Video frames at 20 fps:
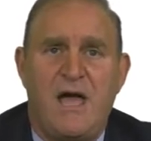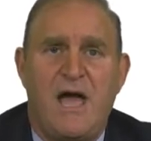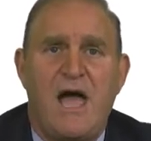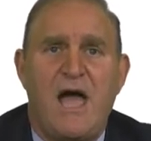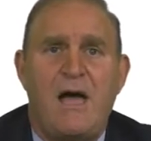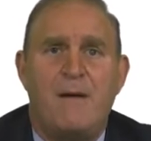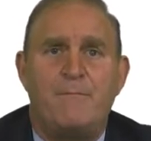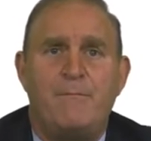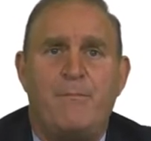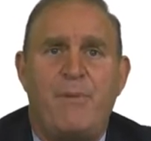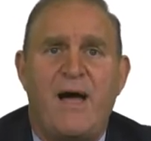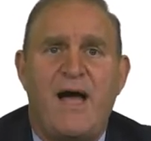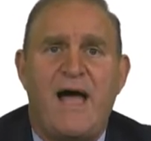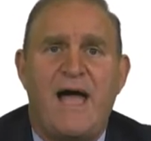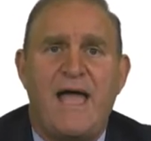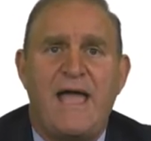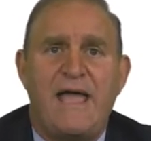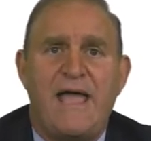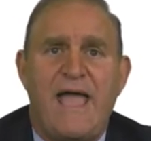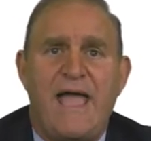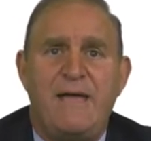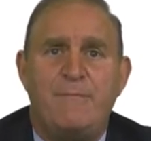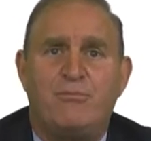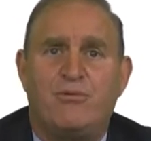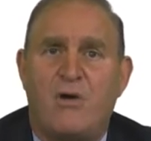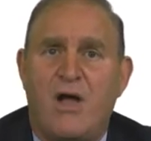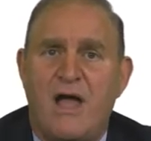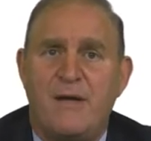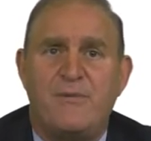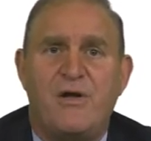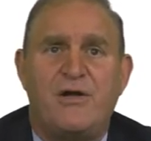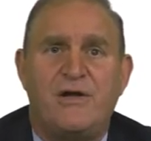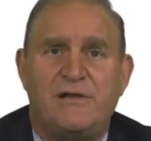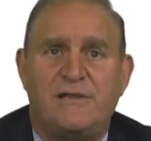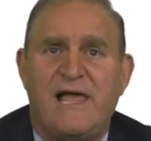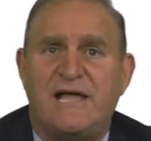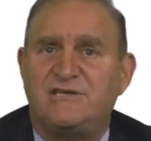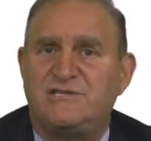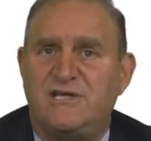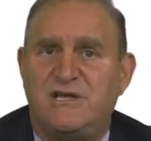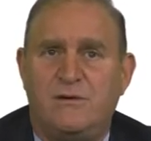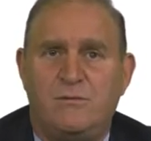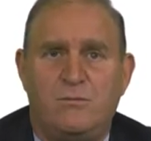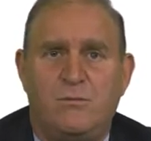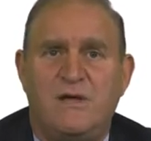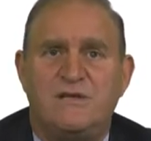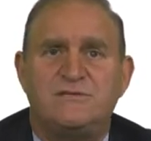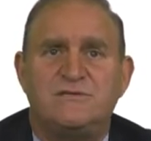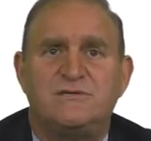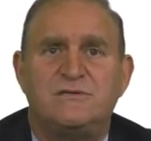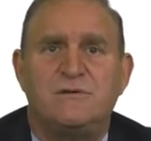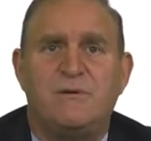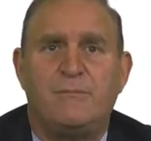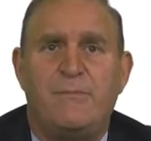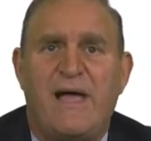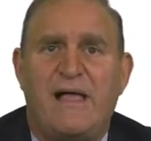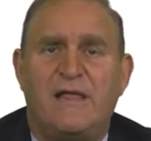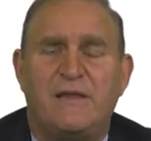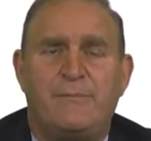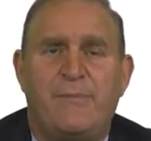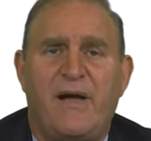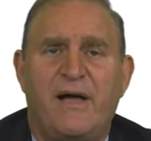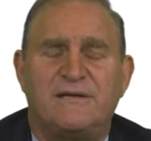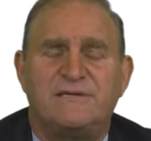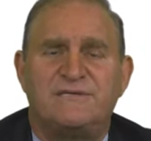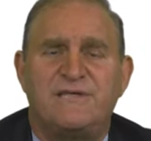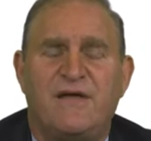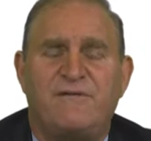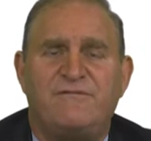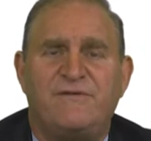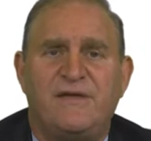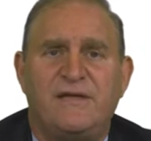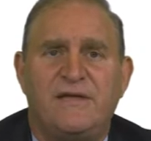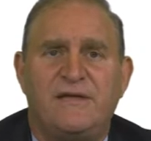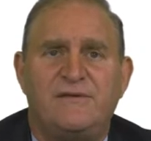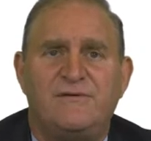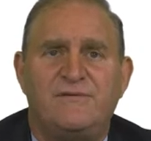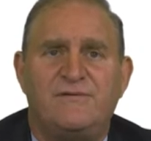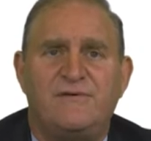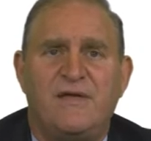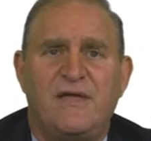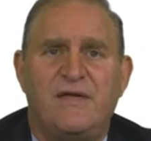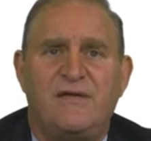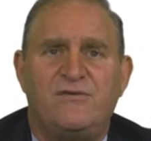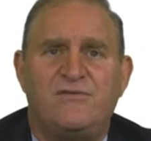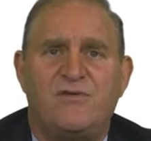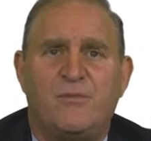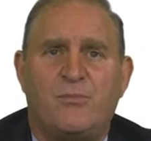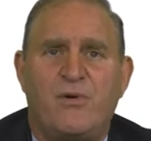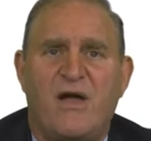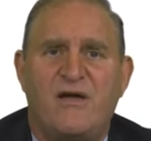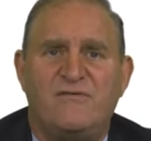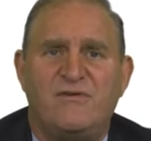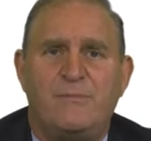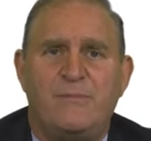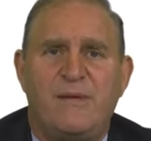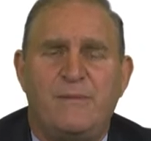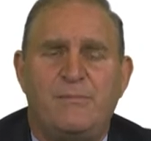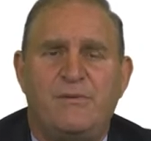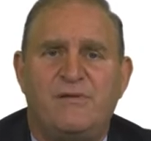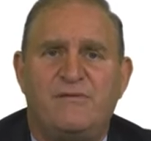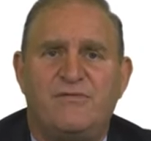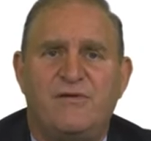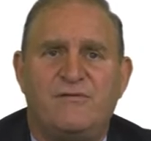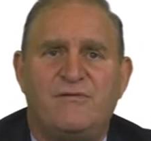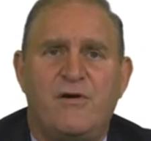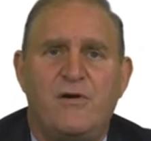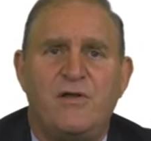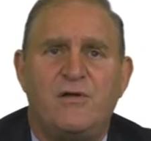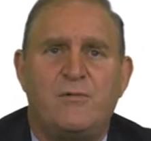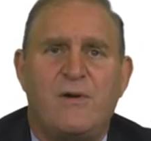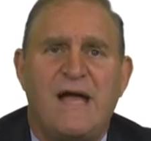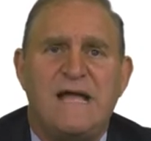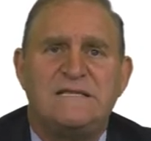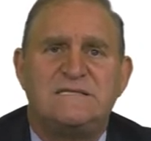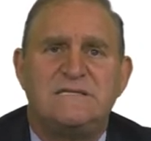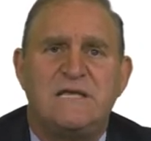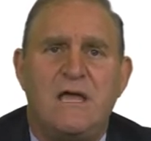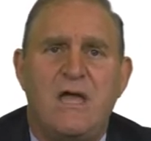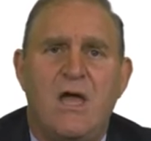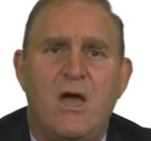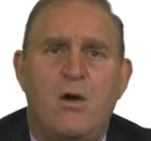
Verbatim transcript: um, by a primary election in which ballot box stuffing is is depriving people of their voting rights,